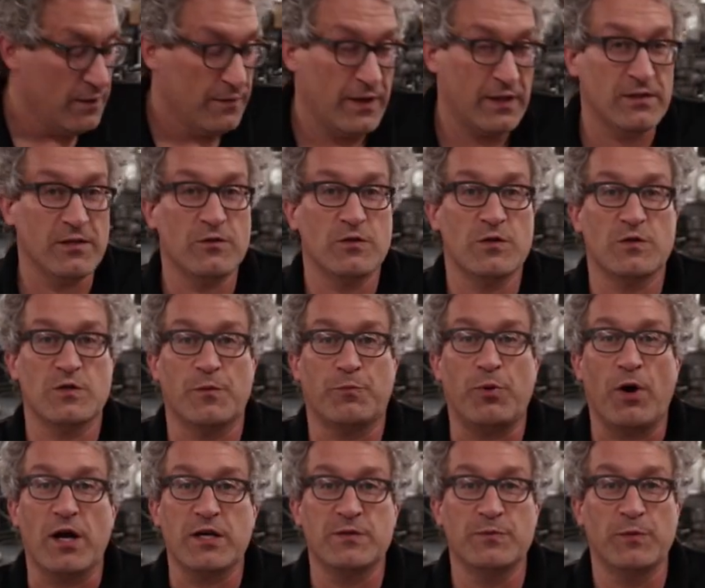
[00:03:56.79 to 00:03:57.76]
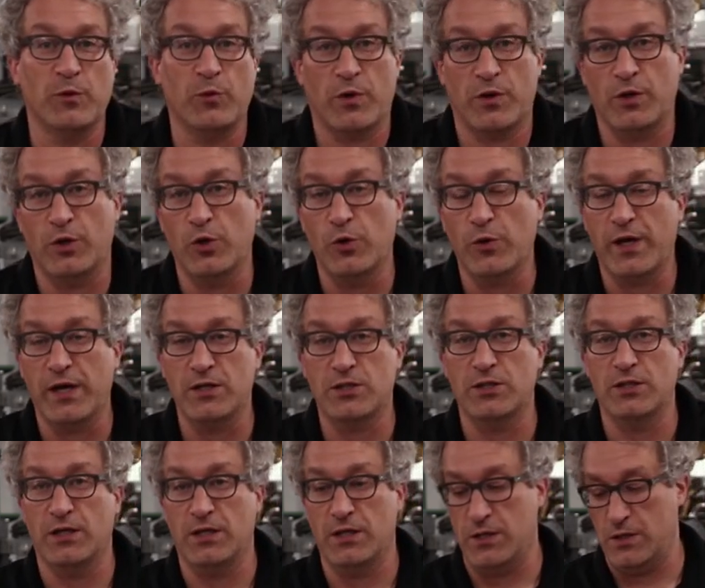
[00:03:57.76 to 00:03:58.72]
That tells us approximately where the
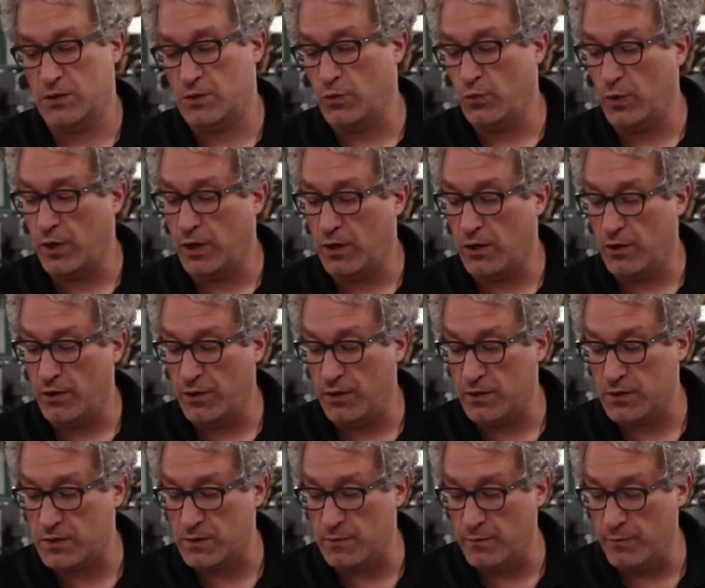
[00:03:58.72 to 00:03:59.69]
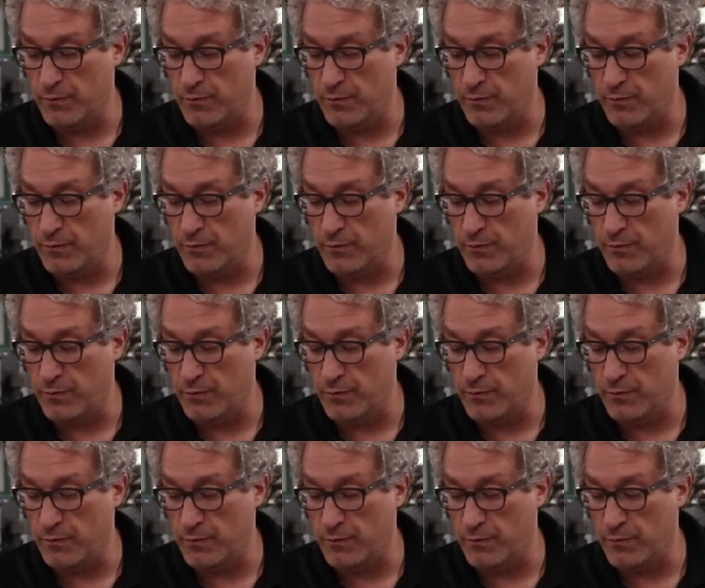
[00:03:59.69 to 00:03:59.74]
location is where this